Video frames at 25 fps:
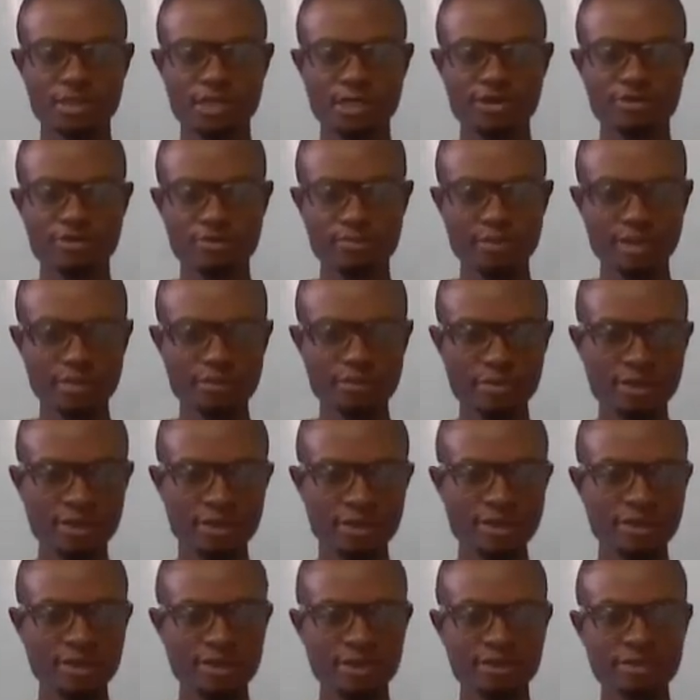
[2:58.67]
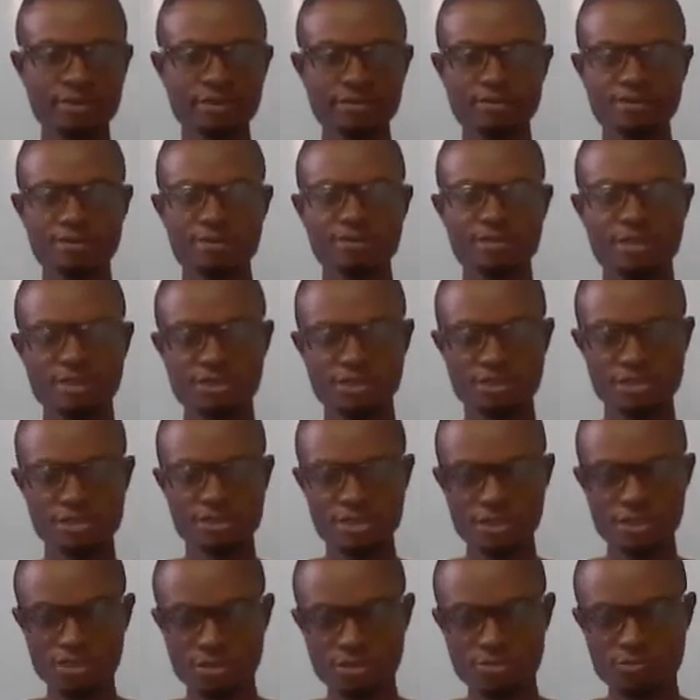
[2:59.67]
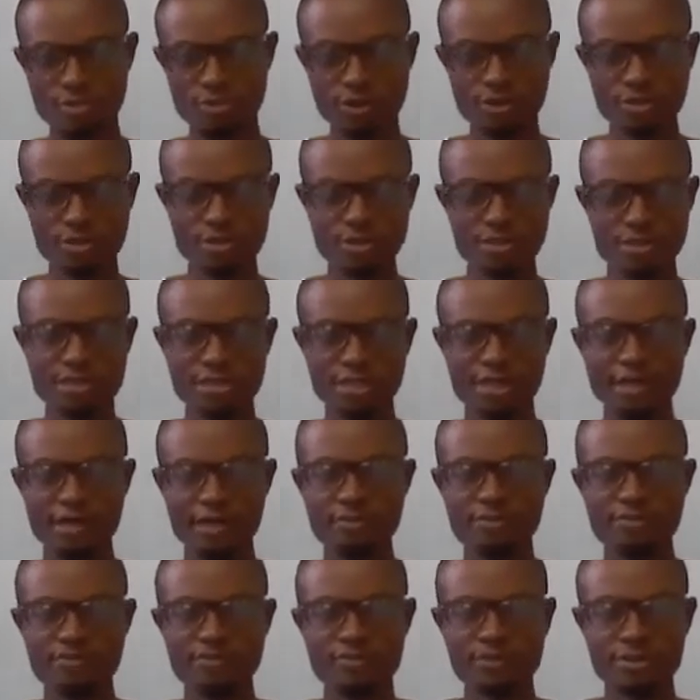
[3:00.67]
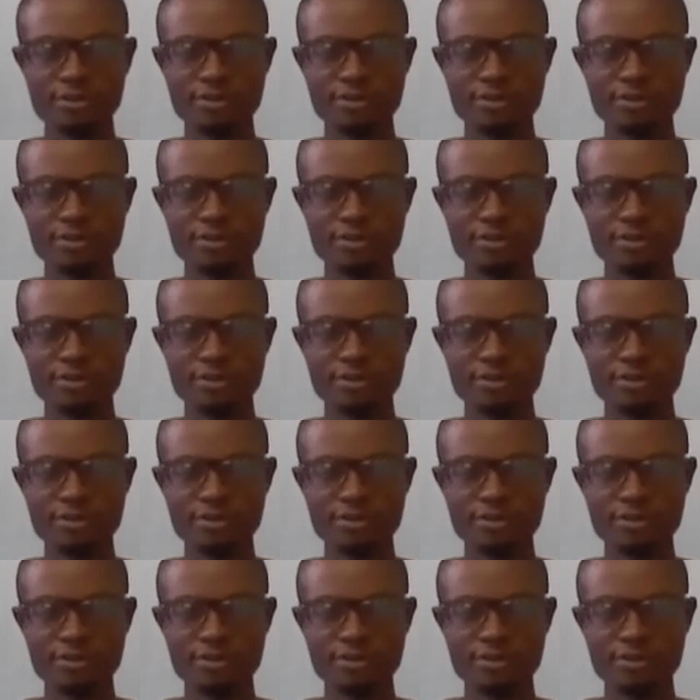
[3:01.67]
I remember at a certain point in time,